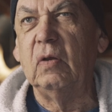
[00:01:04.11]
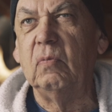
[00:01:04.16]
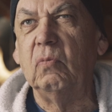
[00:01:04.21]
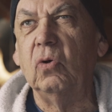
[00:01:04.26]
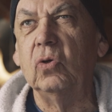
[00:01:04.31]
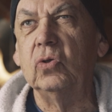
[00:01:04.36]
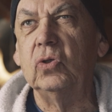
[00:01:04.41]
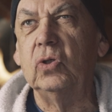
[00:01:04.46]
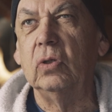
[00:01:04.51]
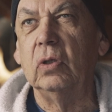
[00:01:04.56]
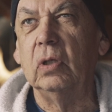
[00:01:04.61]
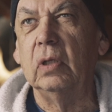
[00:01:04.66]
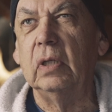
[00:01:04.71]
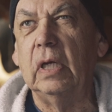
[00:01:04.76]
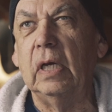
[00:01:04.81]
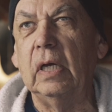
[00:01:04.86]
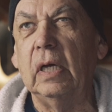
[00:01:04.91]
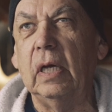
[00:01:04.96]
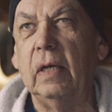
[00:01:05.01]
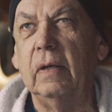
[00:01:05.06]

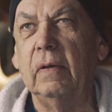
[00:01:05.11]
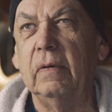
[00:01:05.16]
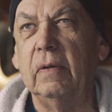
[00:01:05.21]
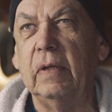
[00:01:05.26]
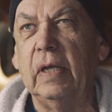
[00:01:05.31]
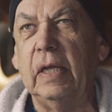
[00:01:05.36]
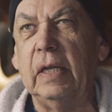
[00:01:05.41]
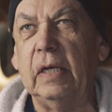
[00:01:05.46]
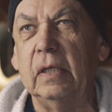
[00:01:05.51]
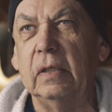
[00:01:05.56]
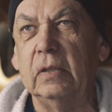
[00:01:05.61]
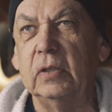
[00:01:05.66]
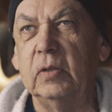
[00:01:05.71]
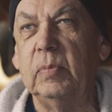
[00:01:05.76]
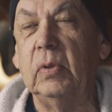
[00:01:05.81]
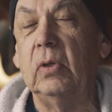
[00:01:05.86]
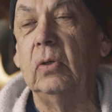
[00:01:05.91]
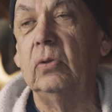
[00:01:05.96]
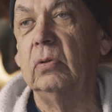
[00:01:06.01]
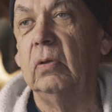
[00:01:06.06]
emotional and
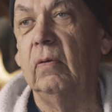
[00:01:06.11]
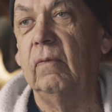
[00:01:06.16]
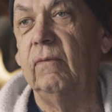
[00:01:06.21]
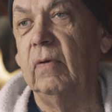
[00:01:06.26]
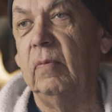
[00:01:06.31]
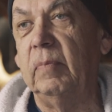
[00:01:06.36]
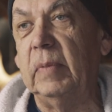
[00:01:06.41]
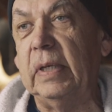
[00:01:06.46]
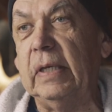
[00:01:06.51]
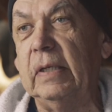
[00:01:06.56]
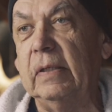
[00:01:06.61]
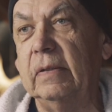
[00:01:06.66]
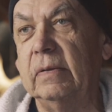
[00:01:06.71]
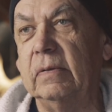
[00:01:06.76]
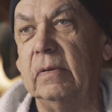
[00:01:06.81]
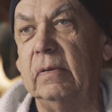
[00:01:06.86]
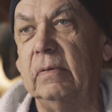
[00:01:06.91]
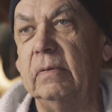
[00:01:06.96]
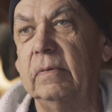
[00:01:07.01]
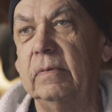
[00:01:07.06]
spiritual for me.
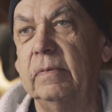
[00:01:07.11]
So